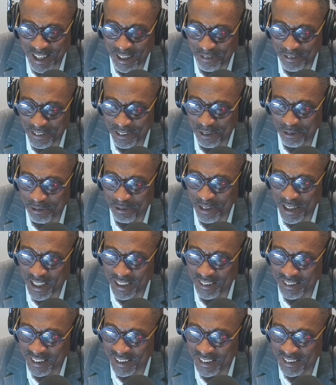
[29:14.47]
F is in
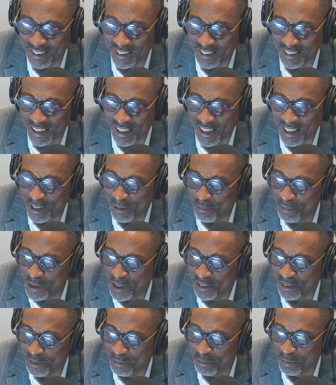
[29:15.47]
Frank, T is in Tom, B
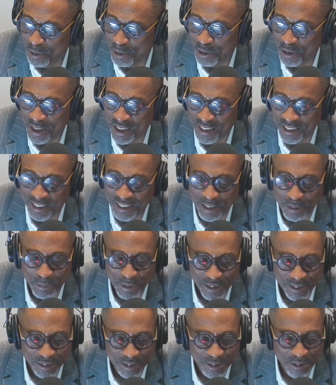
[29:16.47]
is in Boyd, the number
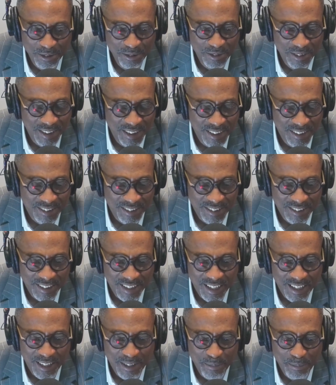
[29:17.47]
two, T is in
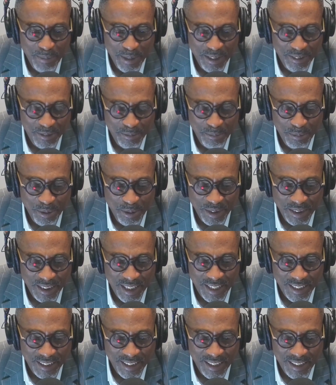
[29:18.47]
Tom, B is in
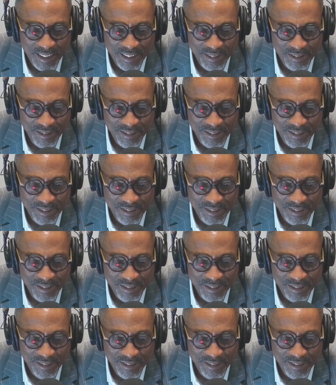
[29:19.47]
Boyd.com.